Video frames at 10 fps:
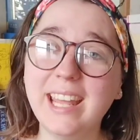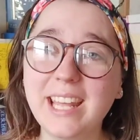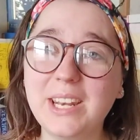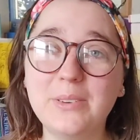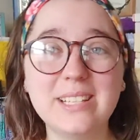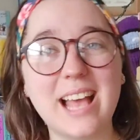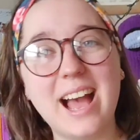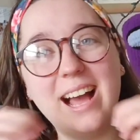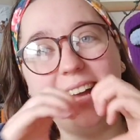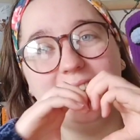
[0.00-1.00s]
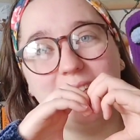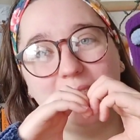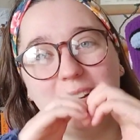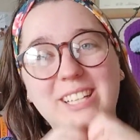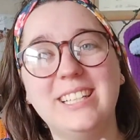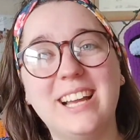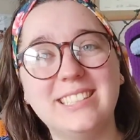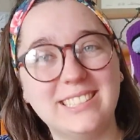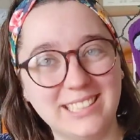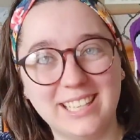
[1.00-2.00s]
And anyways, I love you all, and
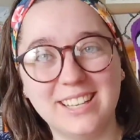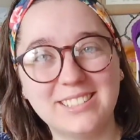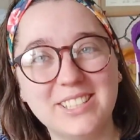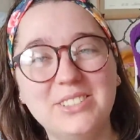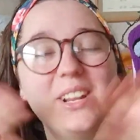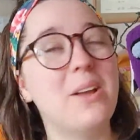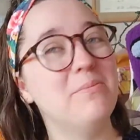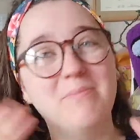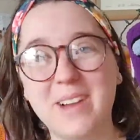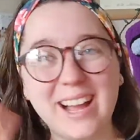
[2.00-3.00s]
I'll see y'all soon.